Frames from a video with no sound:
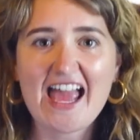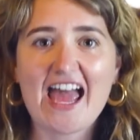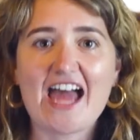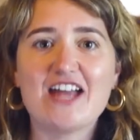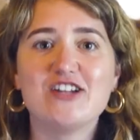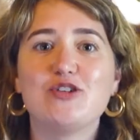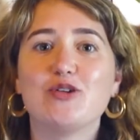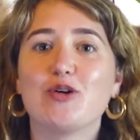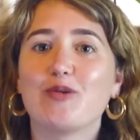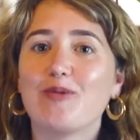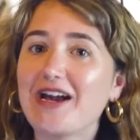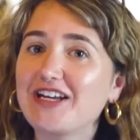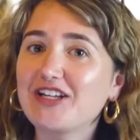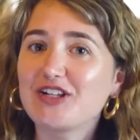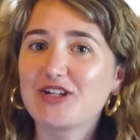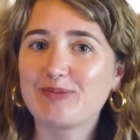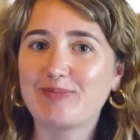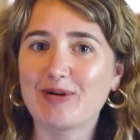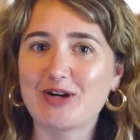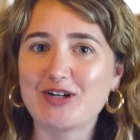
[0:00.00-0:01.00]
And to a
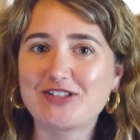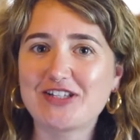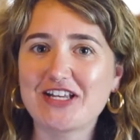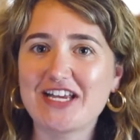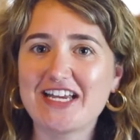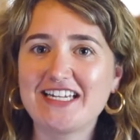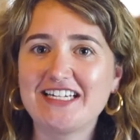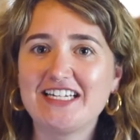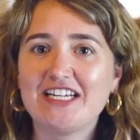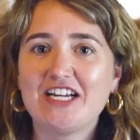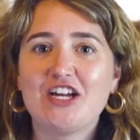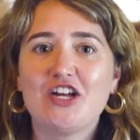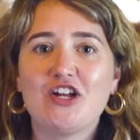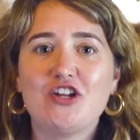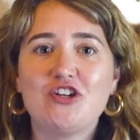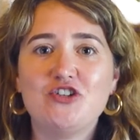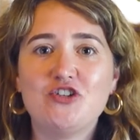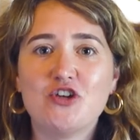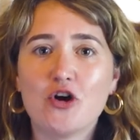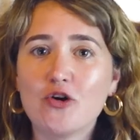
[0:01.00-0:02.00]
regular person,
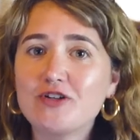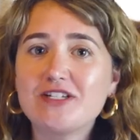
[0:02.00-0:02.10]
no